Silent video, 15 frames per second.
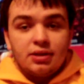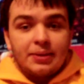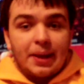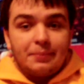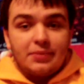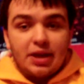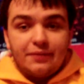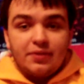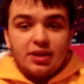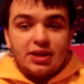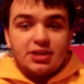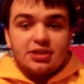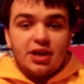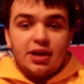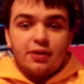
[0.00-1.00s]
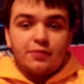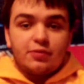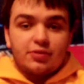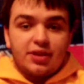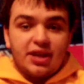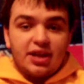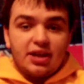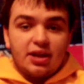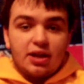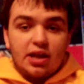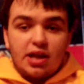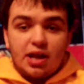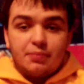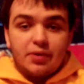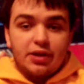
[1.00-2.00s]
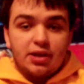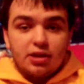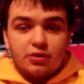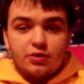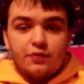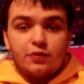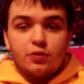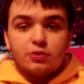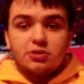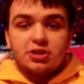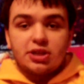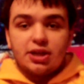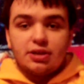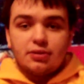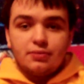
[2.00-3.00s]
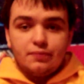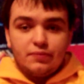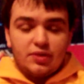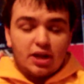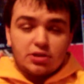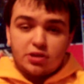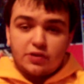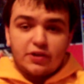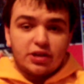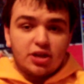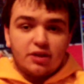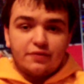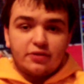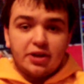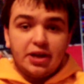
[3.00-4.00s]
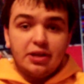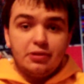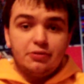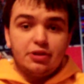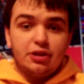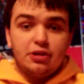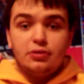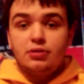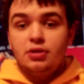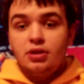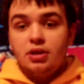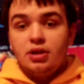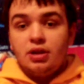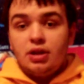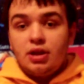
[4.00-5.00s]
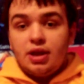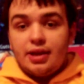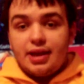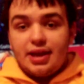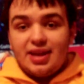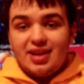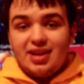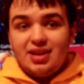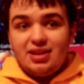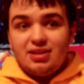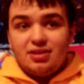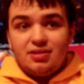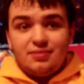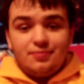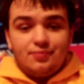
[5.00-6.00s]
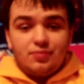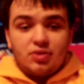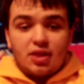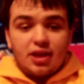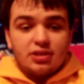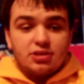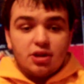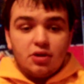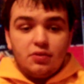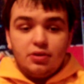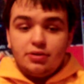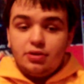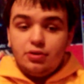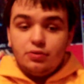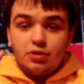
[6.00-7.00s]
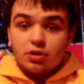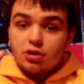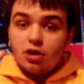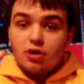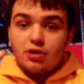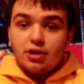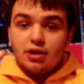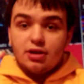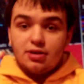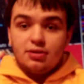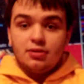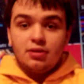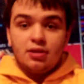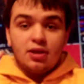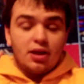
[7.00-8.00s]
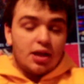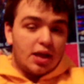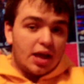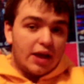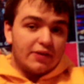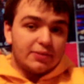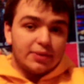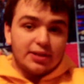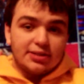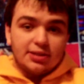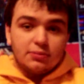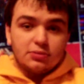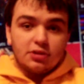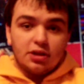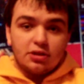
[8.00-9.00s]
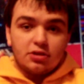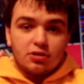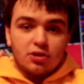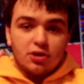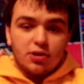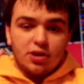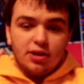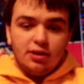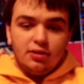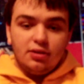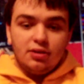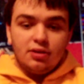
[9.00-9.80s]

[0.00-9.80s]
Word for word: I'm definitely excited for that. I might get into Forge again. That's all I got for Halo, though. And let's go on to Terraria. Everybody seems to like Terraria